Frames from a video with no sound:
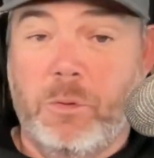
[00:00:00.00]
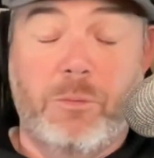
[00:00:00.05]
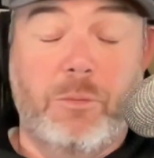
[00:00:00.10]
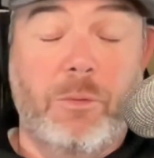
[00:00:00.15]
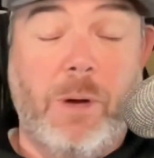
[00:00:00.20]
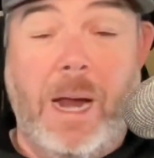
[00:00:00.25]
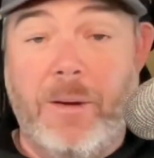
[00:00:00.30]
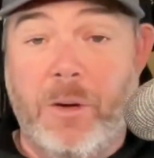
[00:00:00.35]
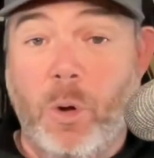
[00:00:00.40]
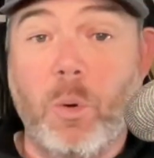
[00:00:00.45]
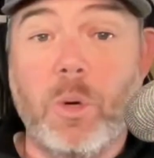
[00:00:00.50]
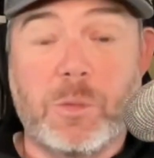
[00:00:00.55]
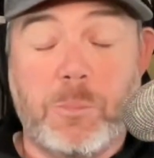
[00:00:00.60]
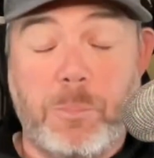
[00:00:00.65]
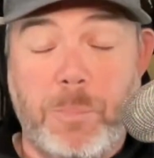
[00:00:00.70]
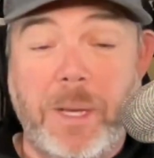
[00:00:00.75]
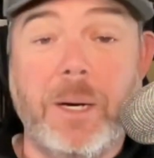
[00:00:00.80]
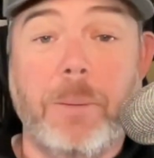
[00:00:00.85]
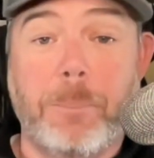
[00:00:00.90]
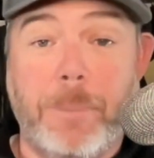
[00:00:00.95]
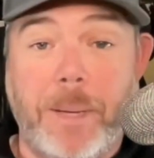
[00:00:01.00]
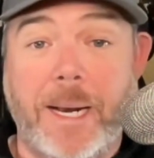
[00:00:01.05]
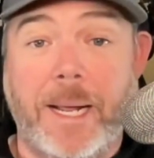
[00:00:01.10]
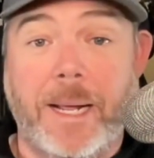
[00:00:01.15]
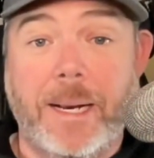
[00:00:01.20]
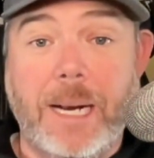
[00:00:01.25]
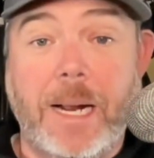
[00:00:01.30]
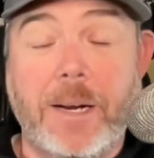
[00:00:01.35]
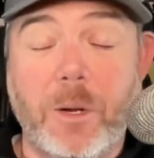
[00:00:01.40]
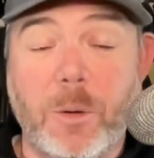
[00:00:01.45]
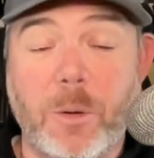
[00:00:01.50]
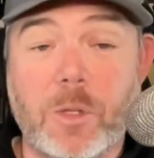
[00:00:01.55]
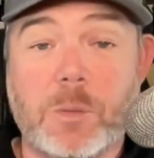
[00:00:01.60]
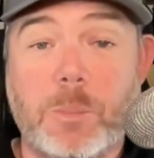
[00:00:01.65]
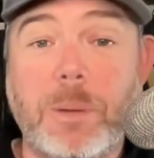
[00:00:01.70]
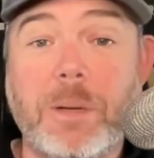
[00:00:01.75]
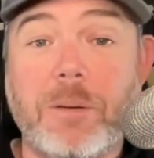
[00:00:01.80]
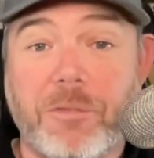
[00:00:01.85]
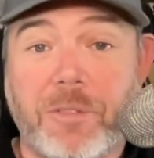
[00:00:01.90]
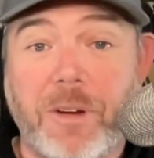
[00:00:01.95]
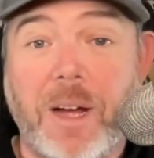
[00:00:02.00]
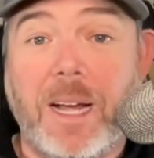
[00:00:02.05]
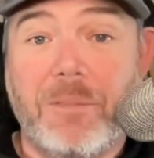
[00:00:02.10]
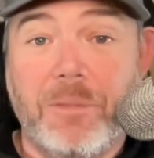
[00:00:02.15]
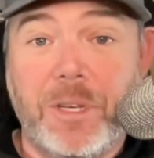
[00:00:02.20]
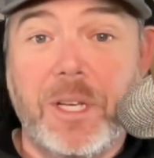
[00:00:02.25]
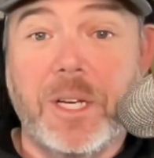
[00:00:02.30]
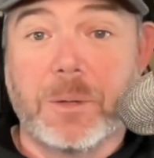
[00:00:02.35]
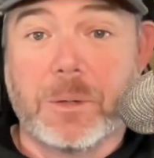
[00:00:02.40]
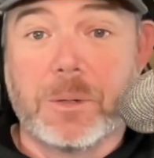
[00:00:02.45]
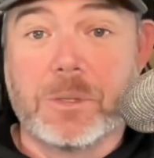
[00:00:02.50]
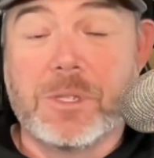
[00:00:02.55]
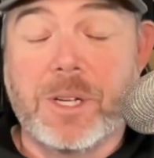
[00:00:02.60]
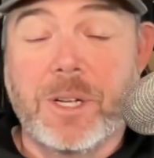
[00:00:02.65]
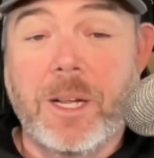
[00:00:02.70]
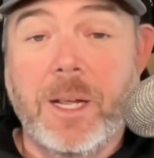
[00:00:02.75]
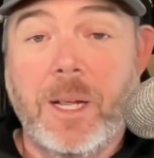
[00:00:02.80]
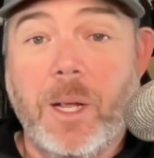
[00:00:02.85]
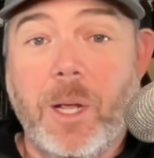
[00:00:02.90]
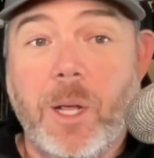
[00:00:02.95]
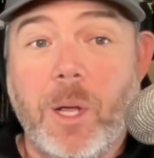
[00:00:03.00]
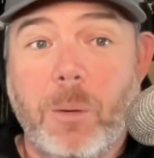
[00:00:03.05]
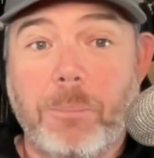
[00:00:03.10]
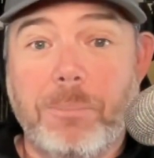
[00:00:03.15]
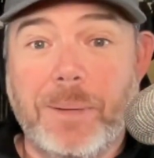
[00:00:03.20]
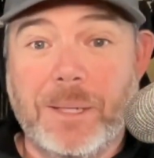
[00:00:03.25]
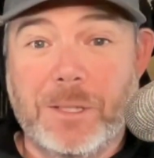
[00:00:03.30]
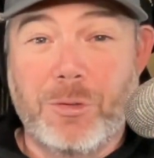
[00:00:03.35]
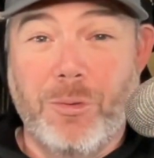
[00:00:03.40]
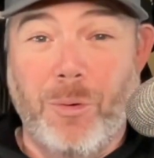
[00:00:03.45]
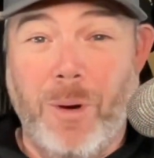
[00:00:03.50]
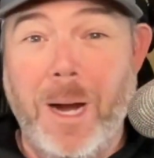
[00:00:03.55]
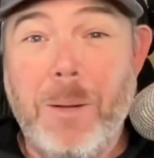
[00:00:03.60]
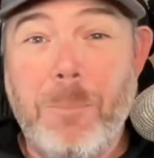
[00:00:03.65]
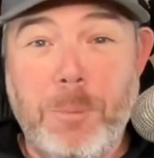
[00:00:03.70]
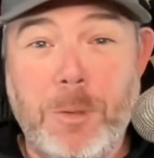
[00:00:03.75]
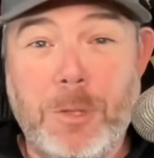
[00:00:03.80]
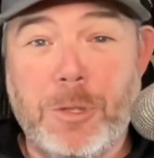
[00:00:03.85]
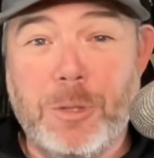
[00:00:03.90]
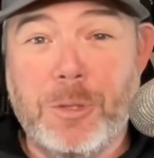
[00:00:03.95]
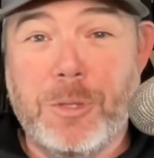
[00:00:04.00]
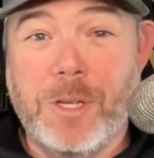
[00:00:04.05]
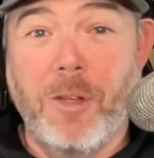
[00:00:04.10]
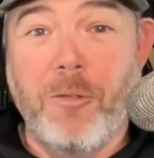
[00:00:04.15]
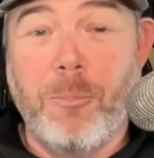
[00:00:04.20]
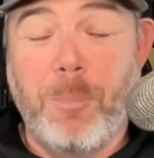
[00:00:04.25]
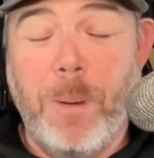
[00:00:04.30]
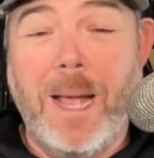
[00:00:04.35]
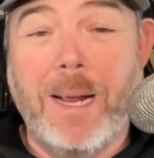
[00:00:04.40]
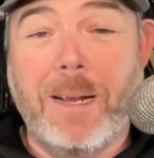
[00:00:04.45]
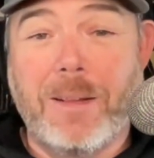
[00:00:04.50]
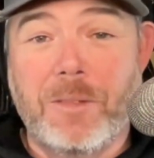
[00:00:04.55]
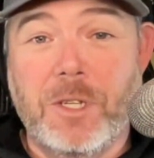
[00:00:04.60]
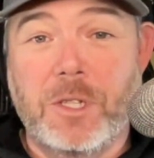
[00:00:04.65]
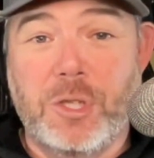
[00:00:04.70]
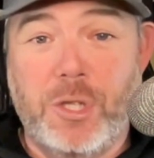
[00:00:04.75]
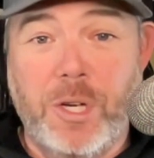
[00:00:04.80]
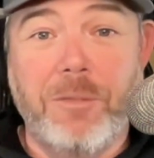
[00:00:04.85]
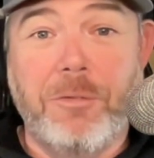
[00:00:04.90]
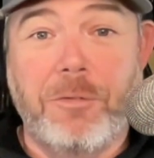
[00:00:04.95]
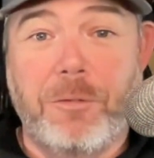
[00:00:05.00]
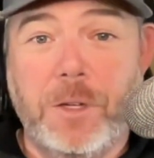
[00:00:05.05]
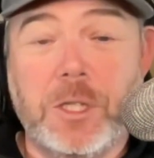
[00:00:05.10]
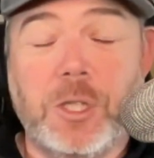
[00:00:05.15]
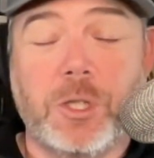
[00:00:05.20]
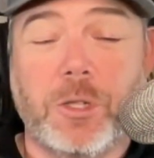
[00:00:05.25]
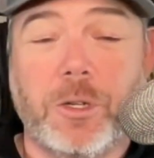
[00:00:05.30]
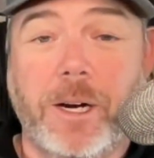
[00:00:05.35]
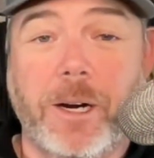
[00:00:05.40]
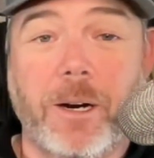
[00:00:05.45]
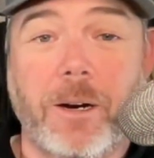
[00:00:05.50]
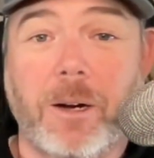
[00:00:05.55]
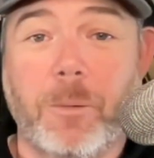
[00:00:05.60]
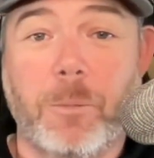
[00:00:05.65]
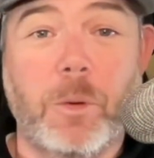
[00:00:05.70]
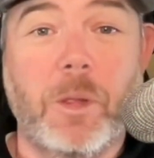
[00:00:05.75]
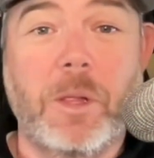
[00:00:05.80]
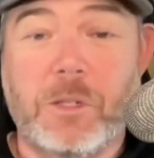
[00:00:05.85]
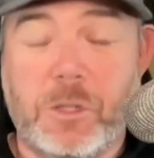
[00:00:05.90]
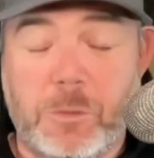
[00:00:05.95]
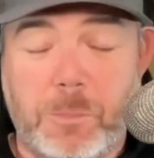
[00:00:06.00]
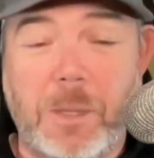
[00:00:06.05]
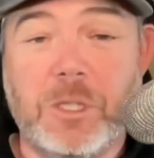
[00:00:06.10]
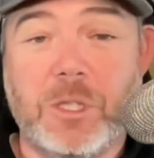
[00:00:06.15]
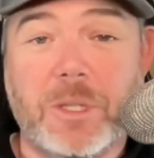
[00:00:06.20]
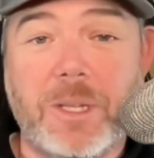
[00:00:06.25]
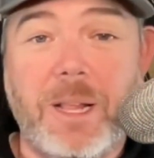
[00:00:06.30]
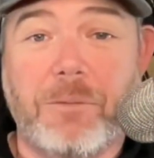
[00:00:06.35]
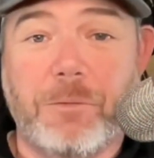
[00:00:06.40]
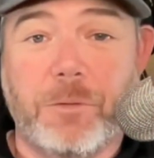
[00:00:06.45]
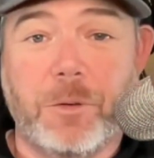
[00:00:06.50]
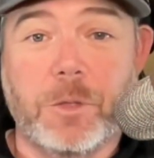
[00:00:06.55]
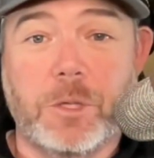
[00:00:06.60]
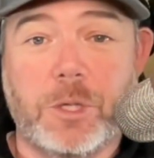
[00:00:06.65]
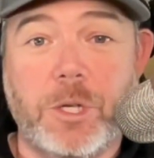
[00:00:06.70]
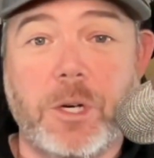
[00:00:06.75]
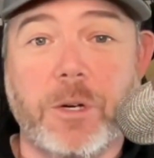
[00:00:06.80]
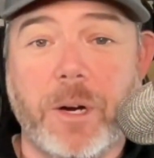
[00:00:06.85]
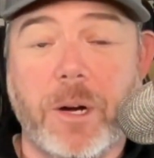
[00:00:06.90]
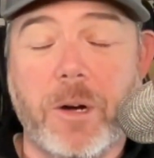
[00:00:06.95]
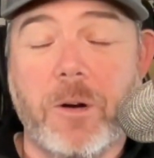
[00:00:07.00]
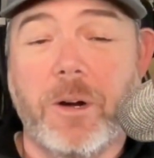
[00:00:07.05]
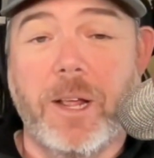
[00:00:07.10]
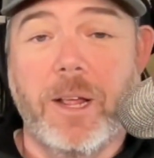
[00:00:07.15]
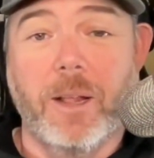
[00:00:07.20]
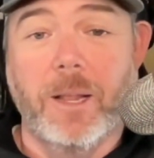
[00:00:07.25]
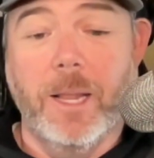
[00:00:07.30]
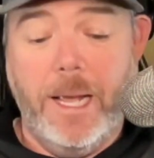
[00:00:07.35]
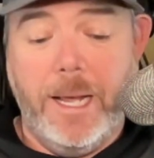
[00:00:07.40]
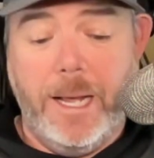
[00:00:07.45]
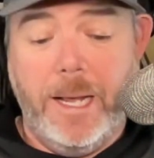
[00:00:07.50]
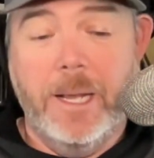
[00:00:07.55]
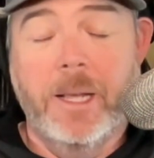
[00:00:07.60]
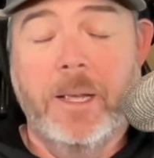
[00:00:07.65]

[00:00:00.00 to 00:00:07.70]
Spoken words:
I know it's been a minute. I know it's been 5 years. But try to put yourself back in the Jeff Fisher era, especially that first year here in LA.